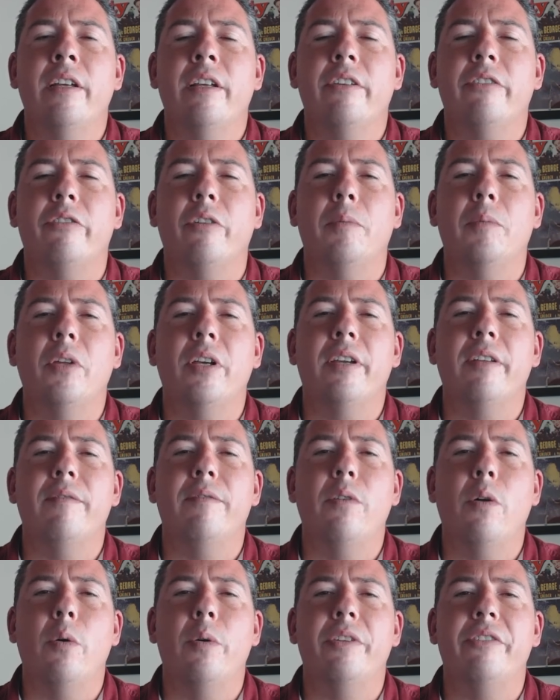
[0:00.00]
So I'm looking
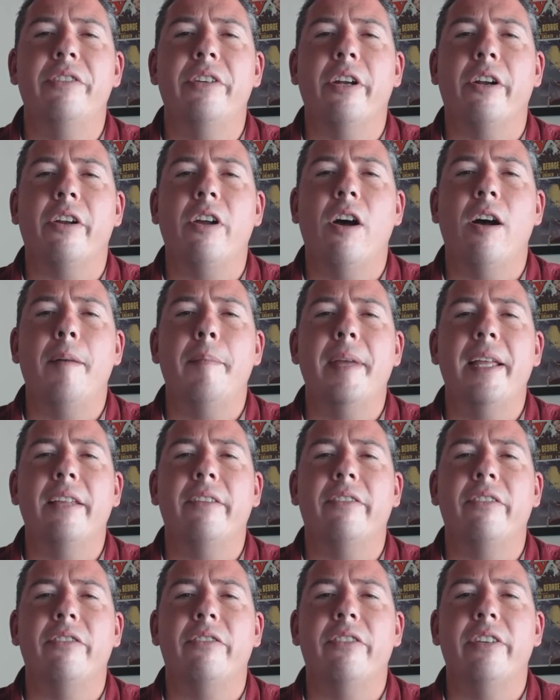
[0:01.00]
forward to your
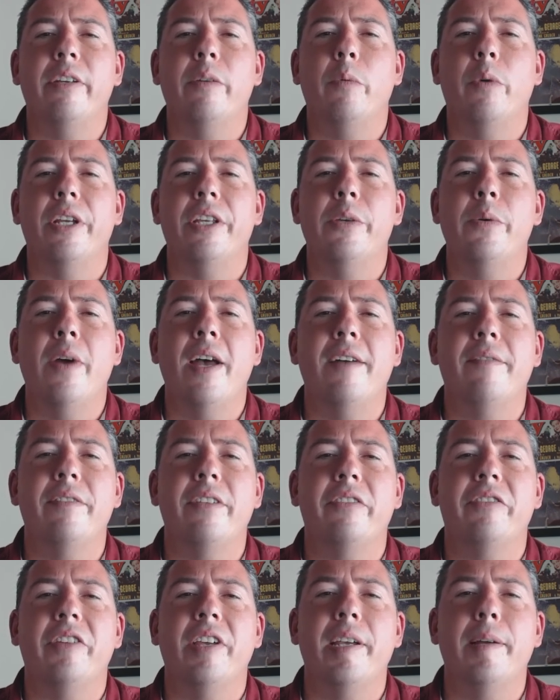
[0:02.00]
comments and seeing what you have
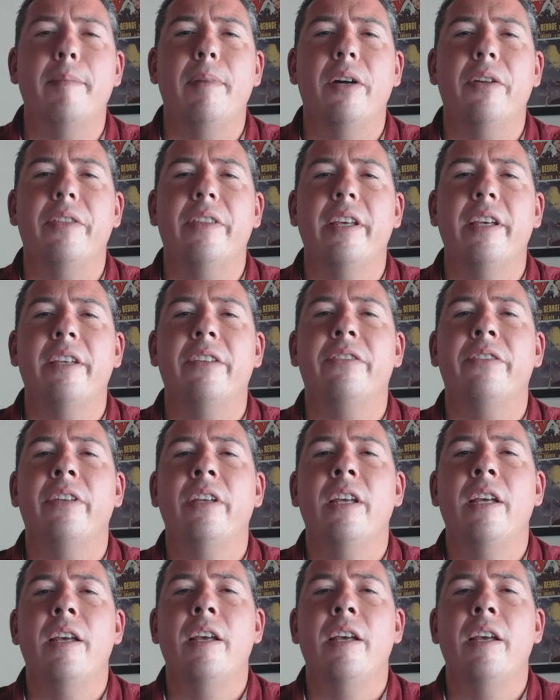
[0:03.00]
to say about this.